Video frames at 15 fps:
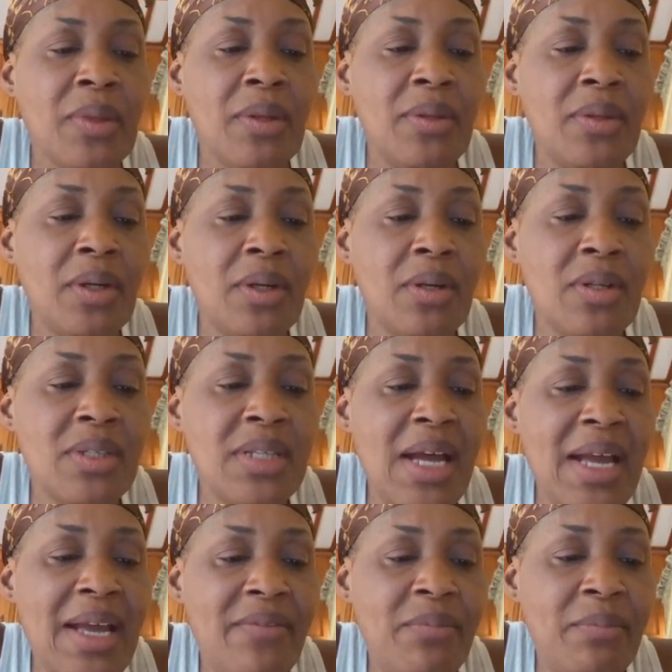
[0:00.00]
The girls
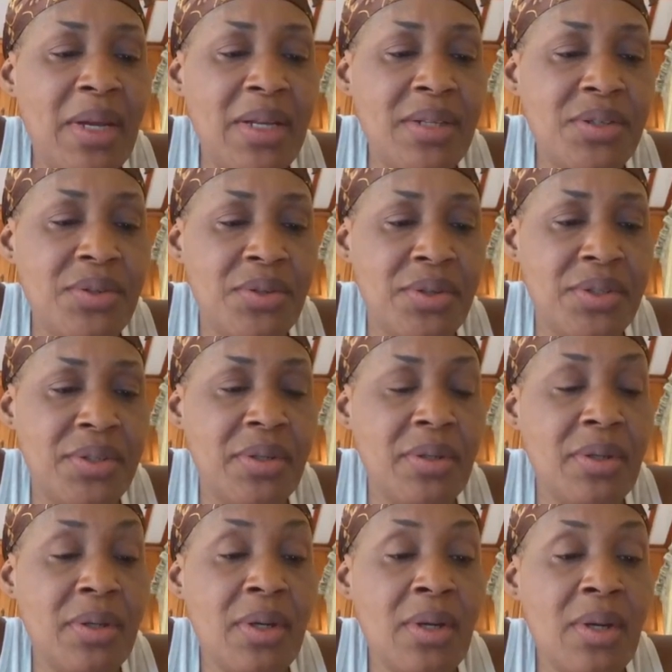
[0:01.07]
I have mentoring
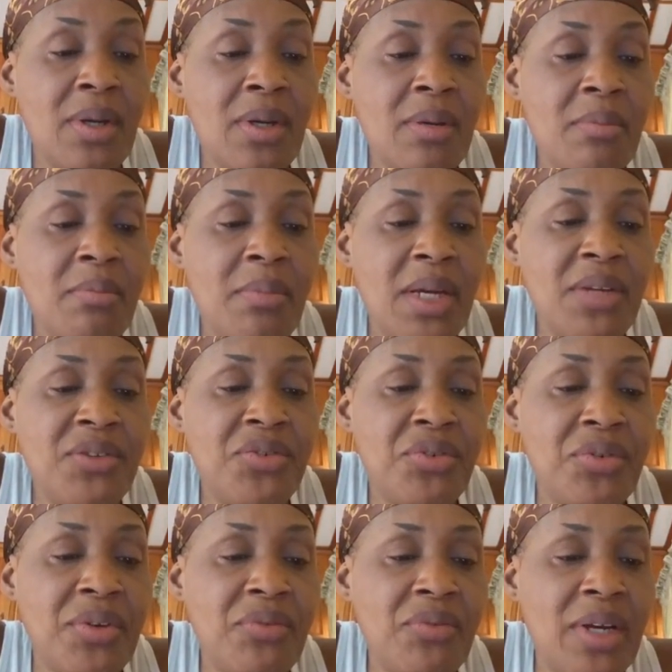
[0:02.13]

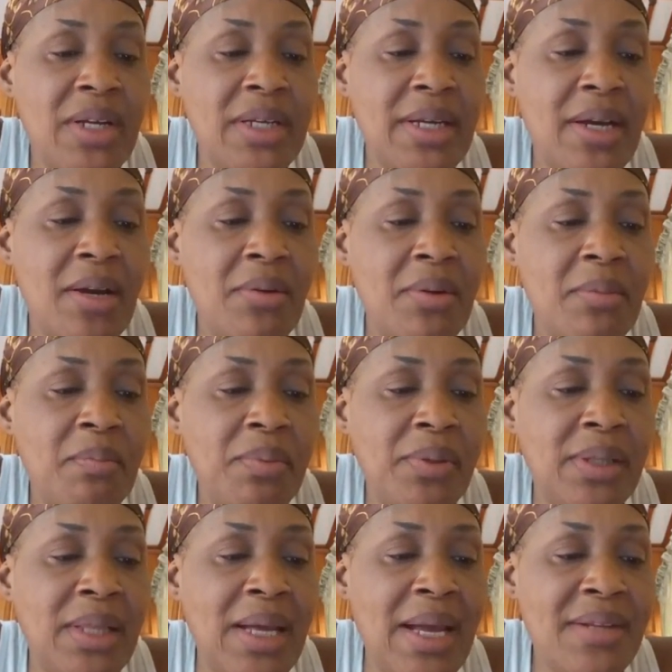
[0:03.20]
right now and
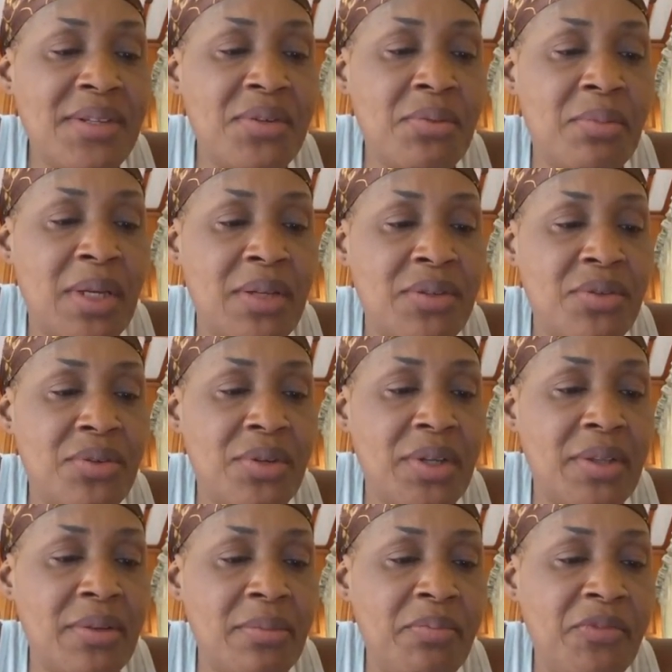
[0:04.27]
plan to mentor
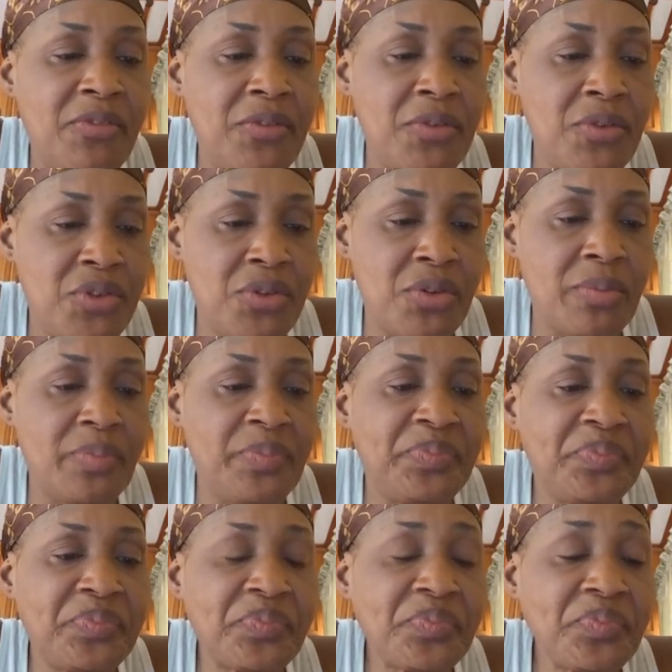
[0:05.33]
in the future.
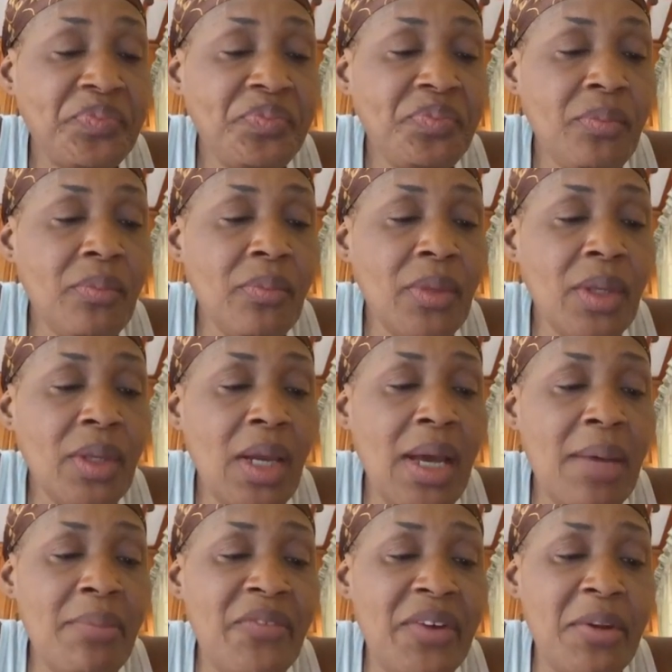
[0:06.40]

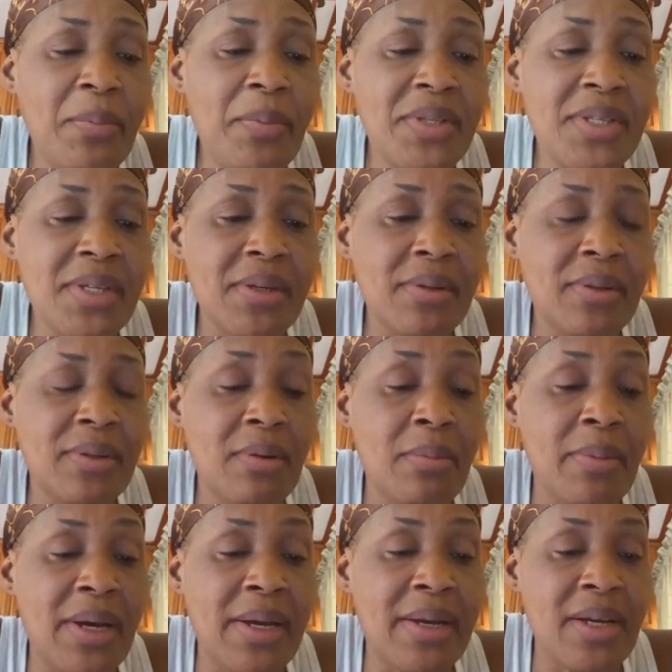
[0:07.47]
I'm very particular
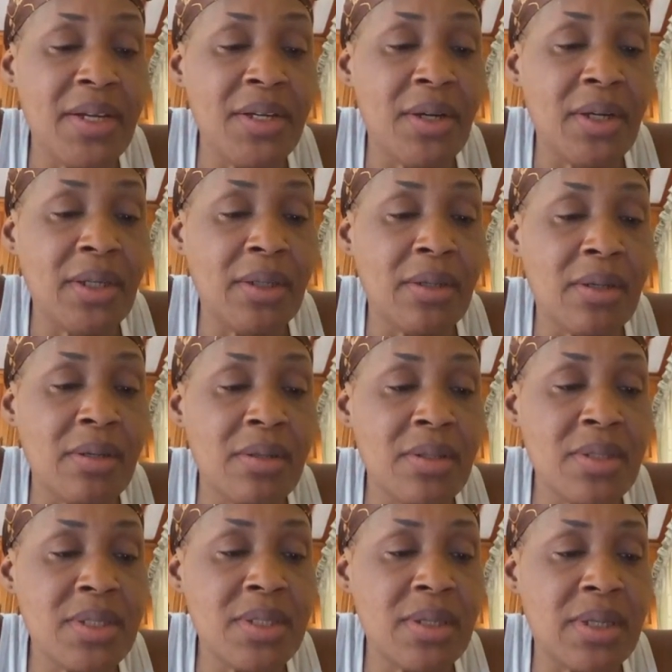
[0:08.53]
about our young
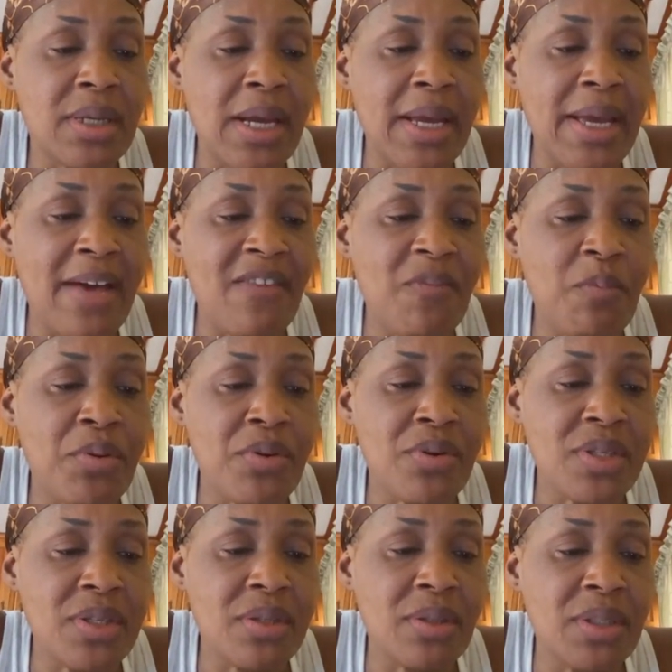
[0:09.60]
girls, and I have
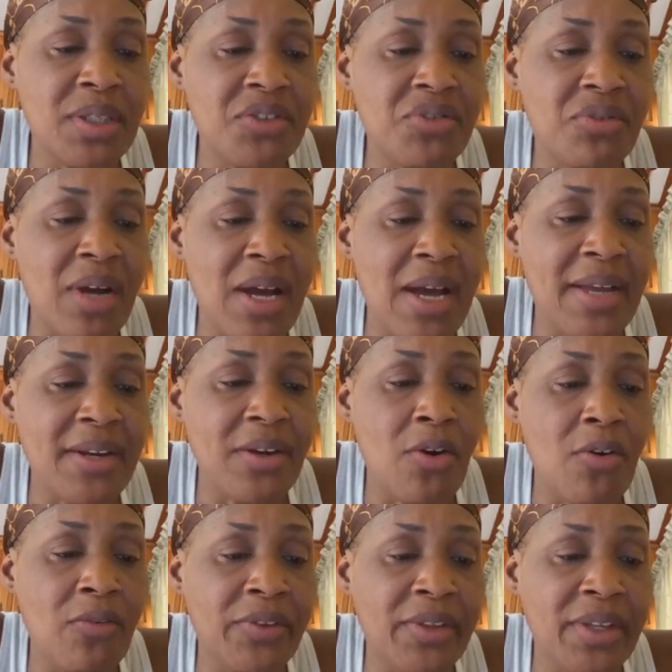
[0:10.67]
personally tried
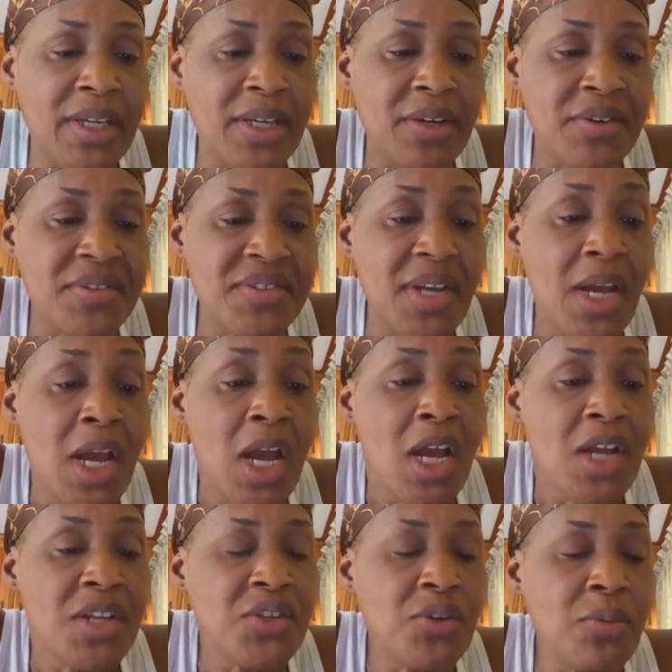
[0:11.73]
over the years
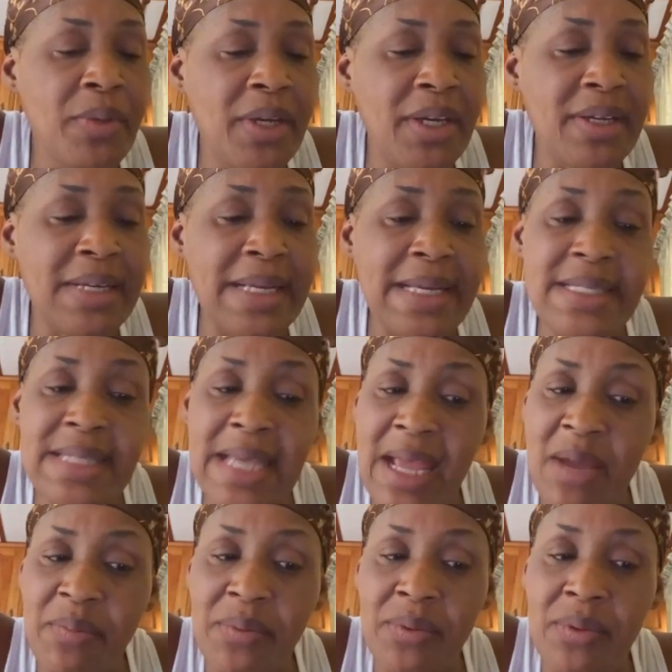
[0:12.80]
to be an
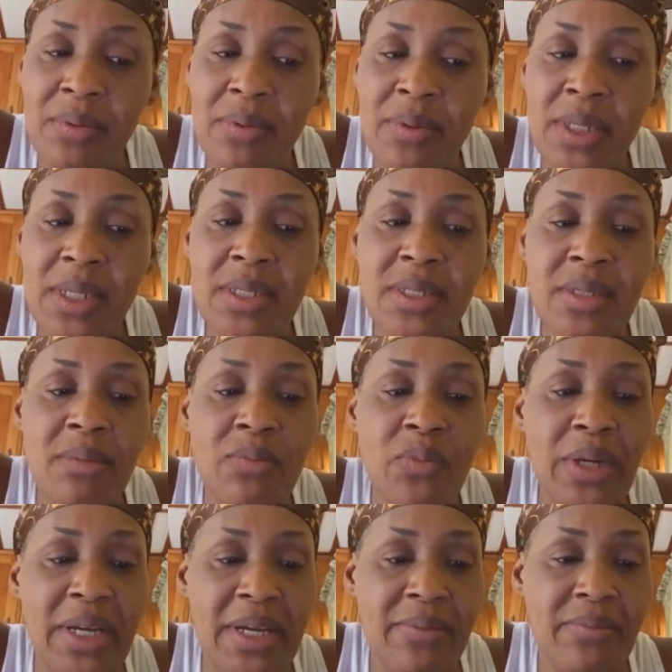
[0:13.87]
example in some
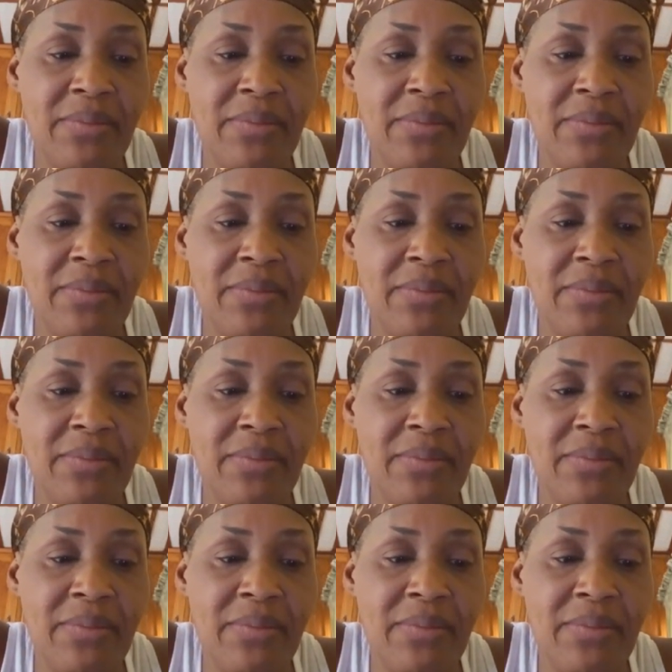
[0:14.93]
way.